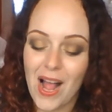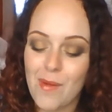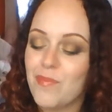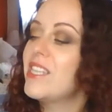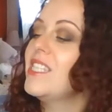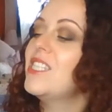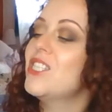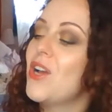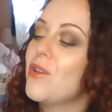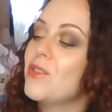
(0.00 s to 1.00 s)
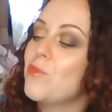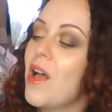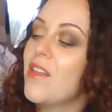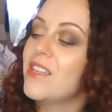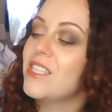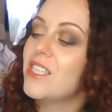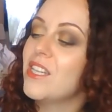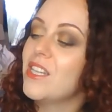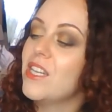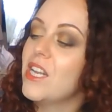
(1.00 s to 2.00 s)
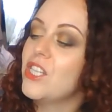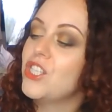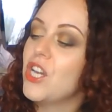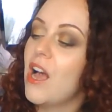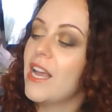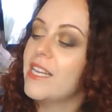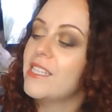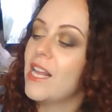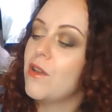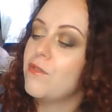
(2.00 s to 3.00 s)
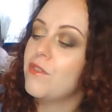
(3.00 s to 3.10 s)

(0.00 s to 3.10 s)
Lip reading: This is a Charles Worthington Shine Salon